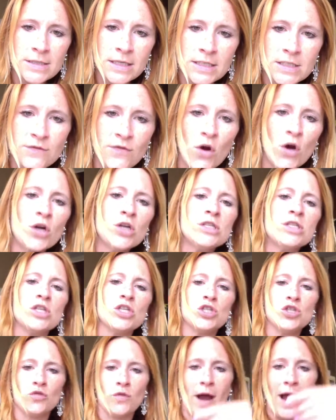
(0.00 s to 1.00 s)
As far as the
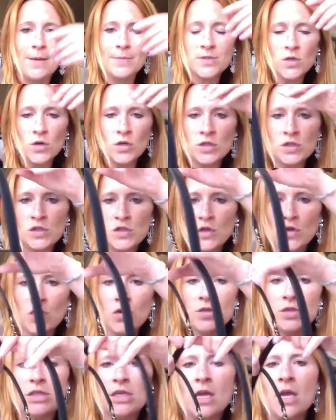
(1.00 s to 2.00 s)
straps are
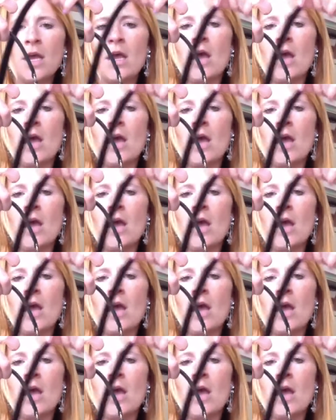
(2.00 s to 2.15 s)
concerned,